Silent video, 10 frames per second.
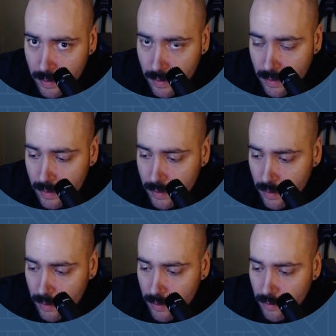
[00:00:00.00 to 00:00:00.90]
So
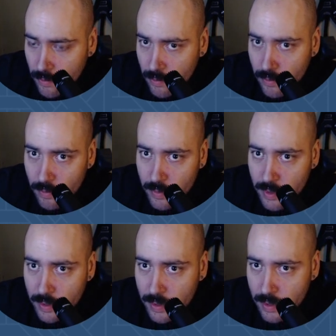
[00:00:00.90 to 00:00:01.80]

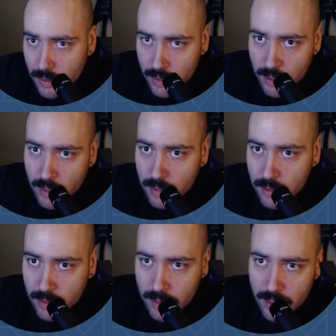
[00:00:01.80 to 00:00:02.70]
kubectl
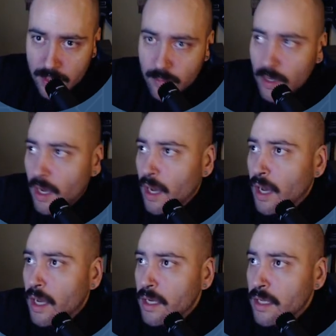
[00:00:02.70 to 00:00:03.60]
delete
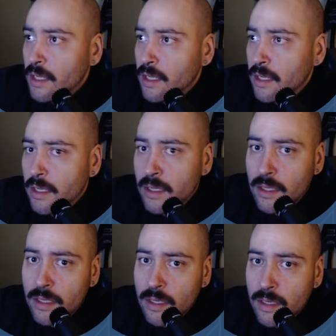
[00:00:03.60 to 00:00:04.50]
pod
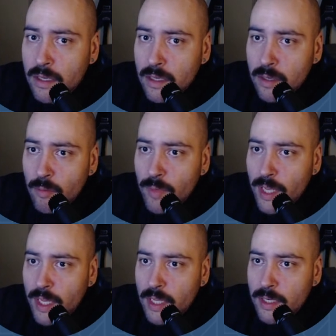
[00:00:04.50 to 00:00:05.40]

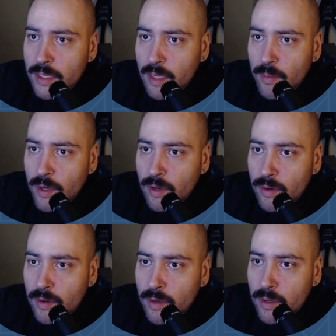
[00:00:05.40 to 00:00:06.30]
command demo.
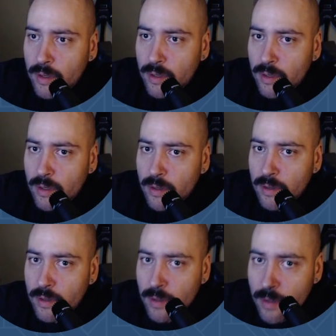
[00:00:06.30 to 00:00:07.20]

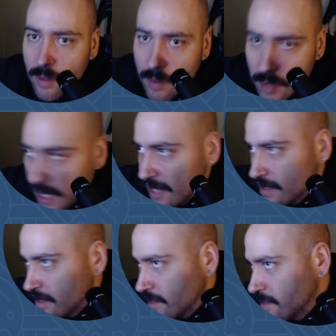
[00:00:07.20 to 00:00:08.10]

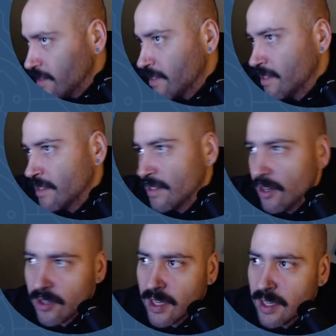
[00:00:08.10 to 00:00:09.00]
Nice. Okay.
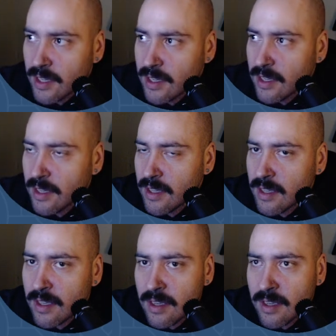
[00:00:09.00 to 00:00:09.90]

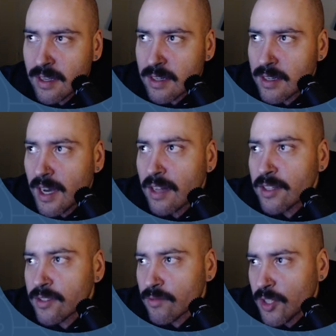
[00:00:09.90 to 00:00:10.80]
Now let's
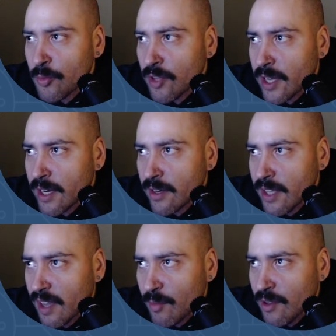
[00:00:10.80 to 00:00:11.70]
reapply our
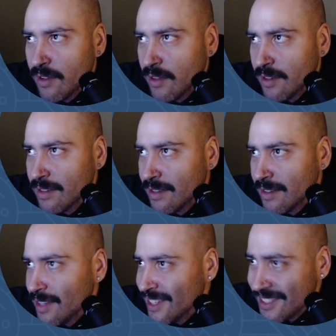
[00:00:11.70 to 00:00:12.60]
YAML
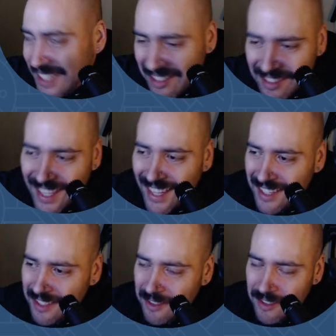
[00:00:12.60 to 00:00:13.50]
and see if that
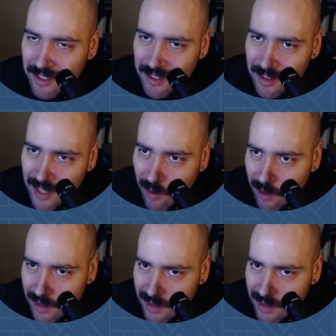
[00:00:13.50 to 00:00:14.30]
works.